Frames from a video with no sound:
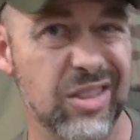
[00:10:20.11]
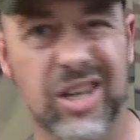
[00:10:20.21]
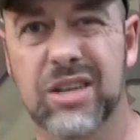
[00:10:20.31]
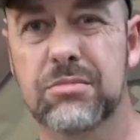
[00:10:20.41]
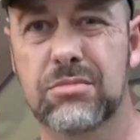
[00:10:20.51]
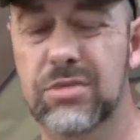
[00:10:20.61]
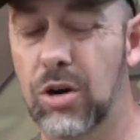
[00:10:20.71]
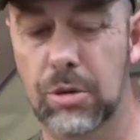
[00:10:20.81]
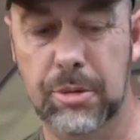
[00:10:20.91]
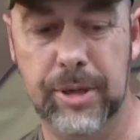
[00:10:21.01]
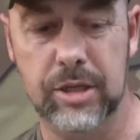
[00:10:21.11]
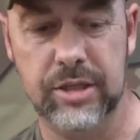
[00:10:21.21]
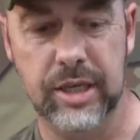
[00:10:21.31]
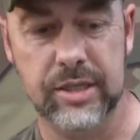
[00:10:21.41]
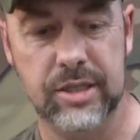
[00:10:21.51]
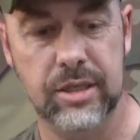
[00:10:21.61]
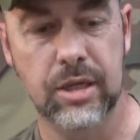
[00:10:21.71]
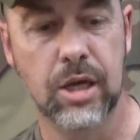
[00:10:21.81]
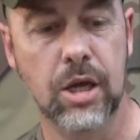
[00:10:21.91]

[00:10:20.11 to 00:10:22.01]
than the Army Prepared Citizen,